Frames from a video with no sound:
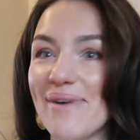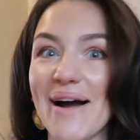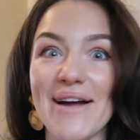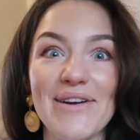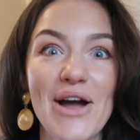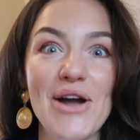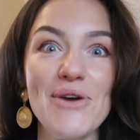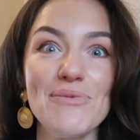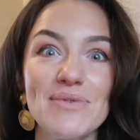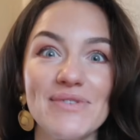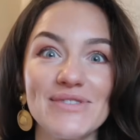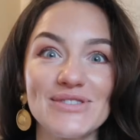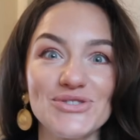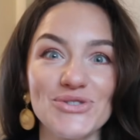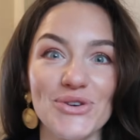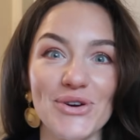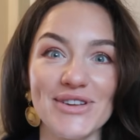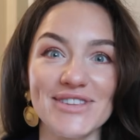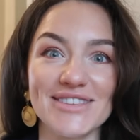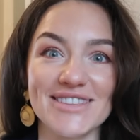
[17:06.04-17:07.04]
but I hope you've
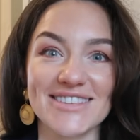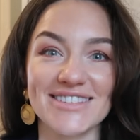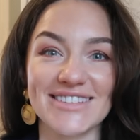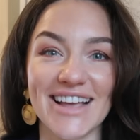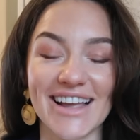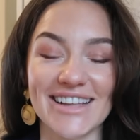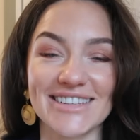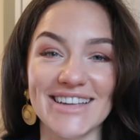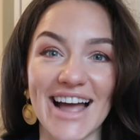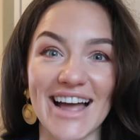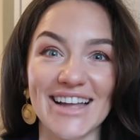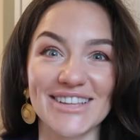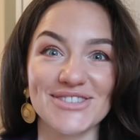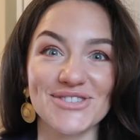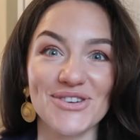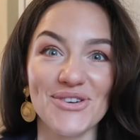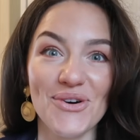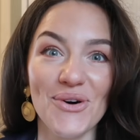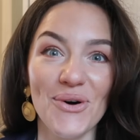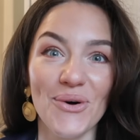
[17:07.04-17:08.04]
enjoyed the
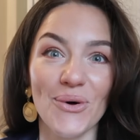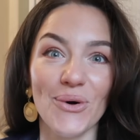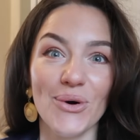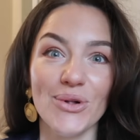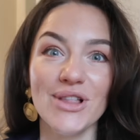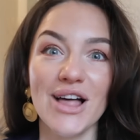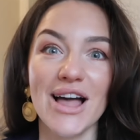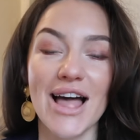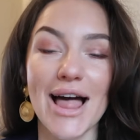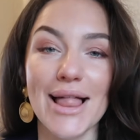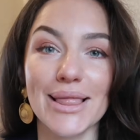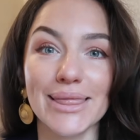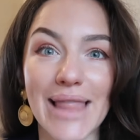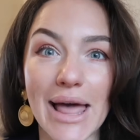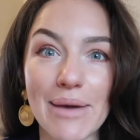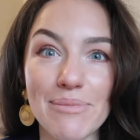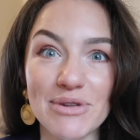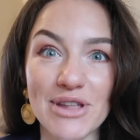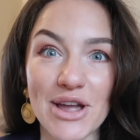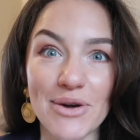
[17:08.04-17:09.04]
secondhand haul.
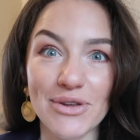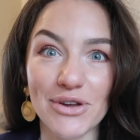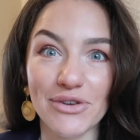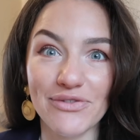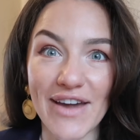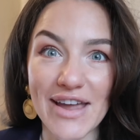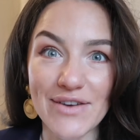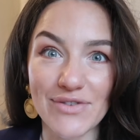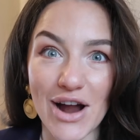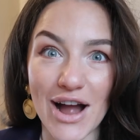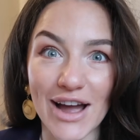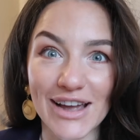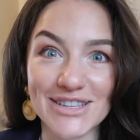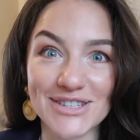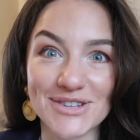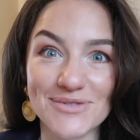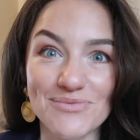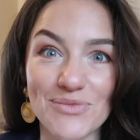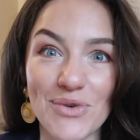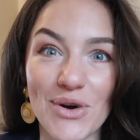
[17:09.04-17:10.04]
Let me know what your favorite
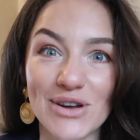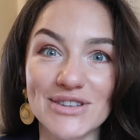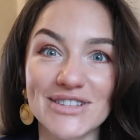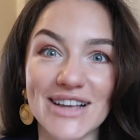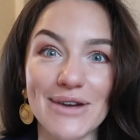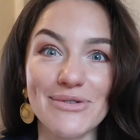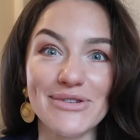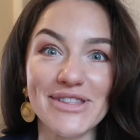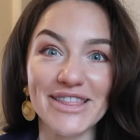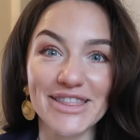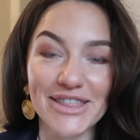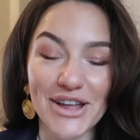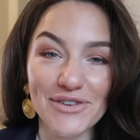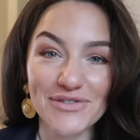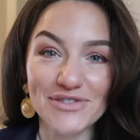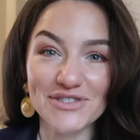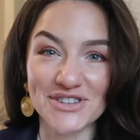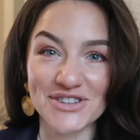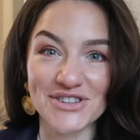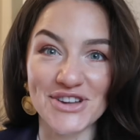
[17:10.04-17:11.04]
item was. I would
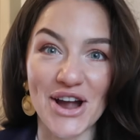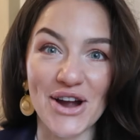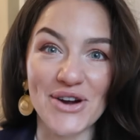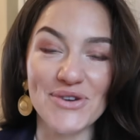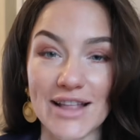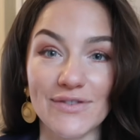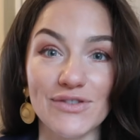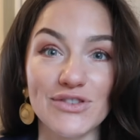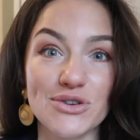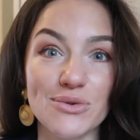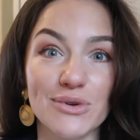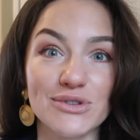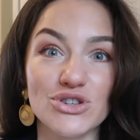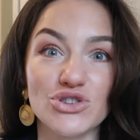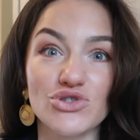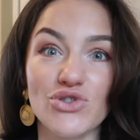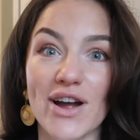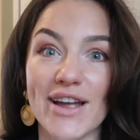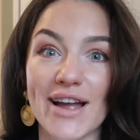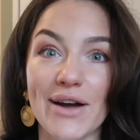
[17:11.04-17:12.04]
love to know. And if you do want to
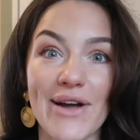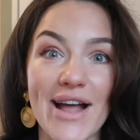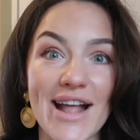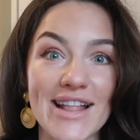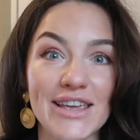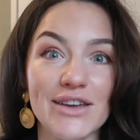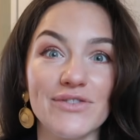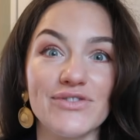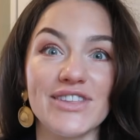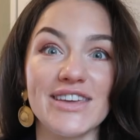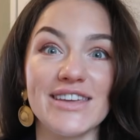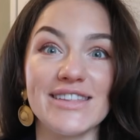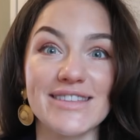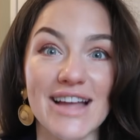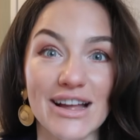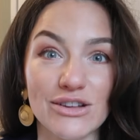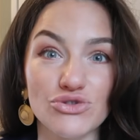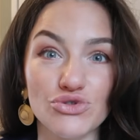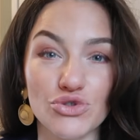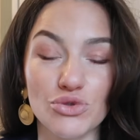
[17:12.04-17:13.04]
try out any of the
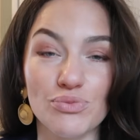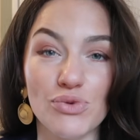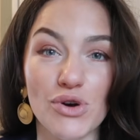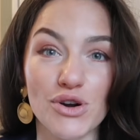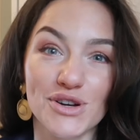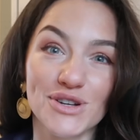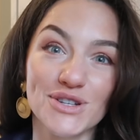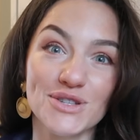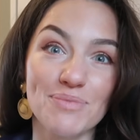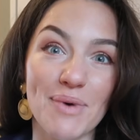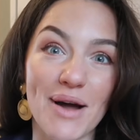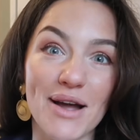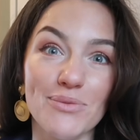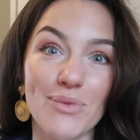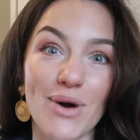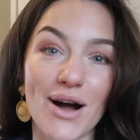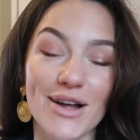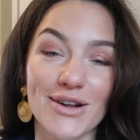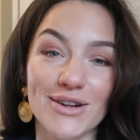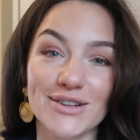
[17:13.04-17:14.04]
natural products by
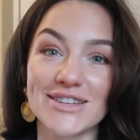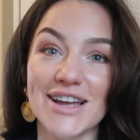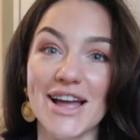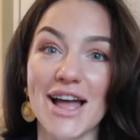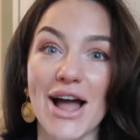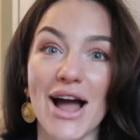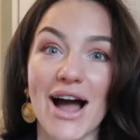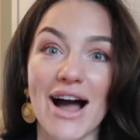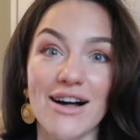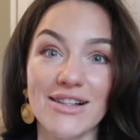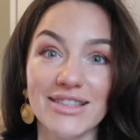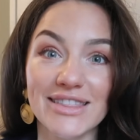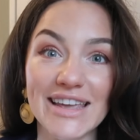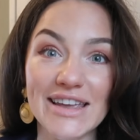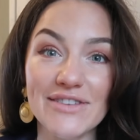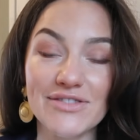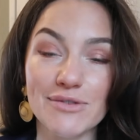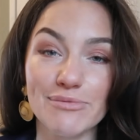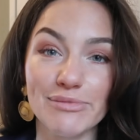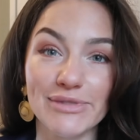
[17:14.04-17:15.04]
Wild, I'll
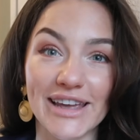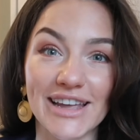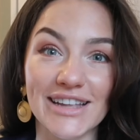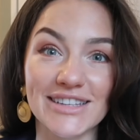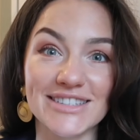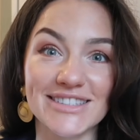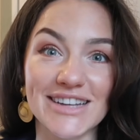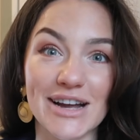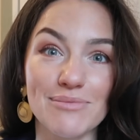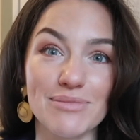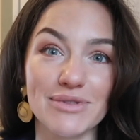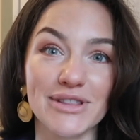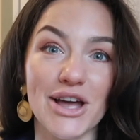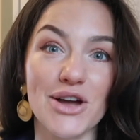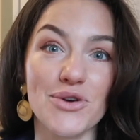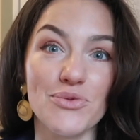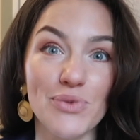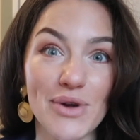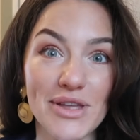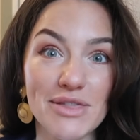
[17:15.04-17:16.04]
leave them linked down
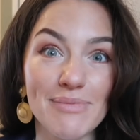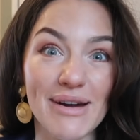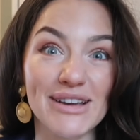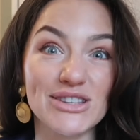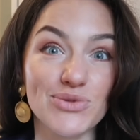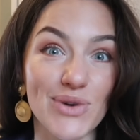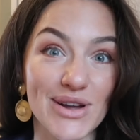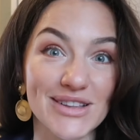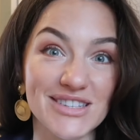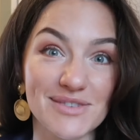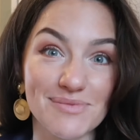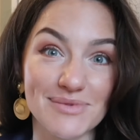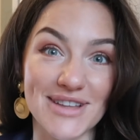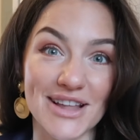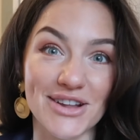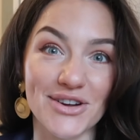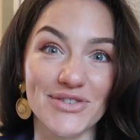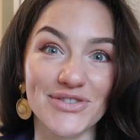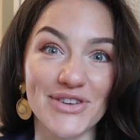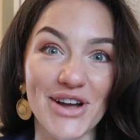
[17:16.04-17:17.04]
below with my
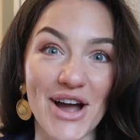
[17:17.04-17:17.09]
20% off